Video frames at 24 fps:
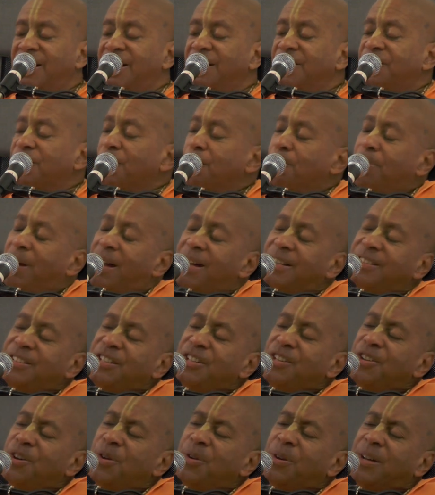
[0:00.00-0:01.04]
So
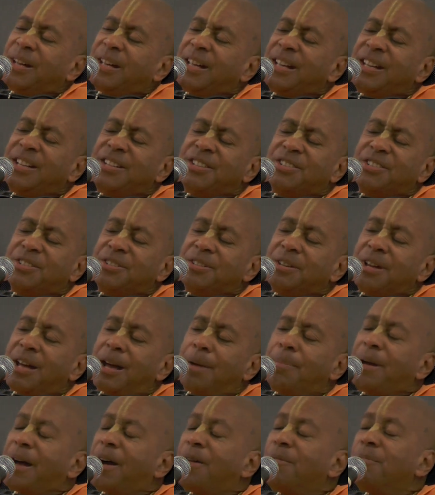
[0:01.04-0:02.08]
Bhakti Yoga is
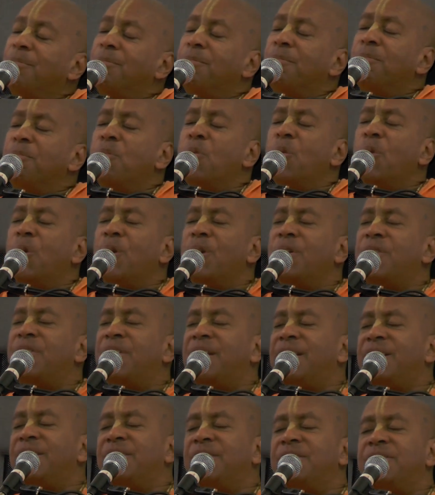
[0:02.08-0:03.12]
about more
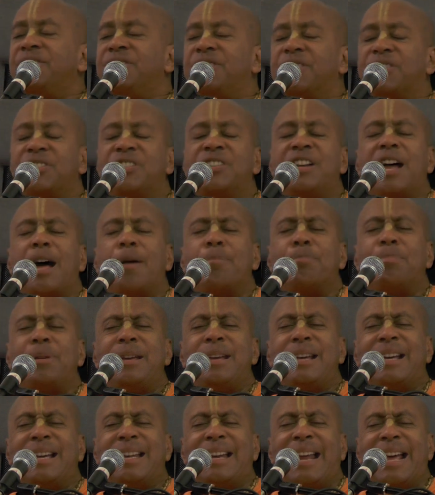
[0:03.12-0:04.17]
than just not
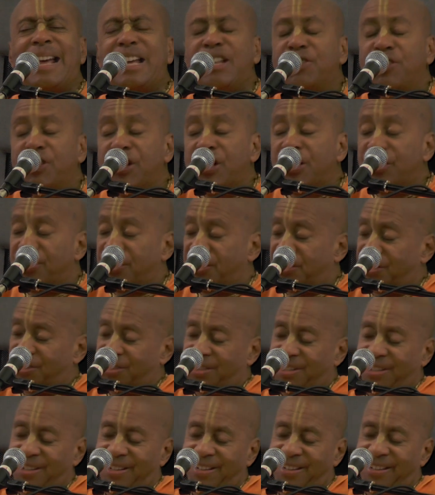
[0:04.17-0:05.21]
being an
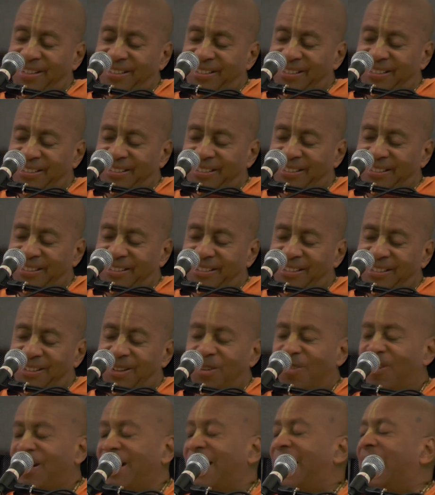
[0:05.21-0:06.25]
atheist
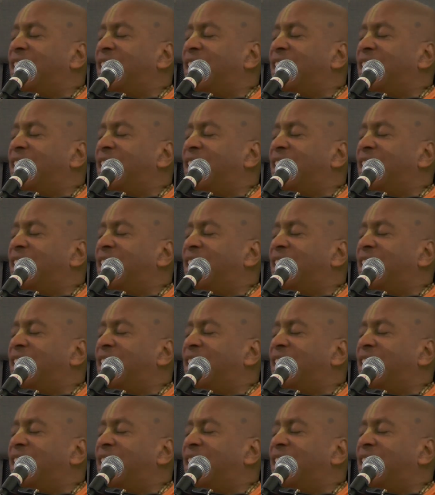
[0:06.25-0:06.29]
or an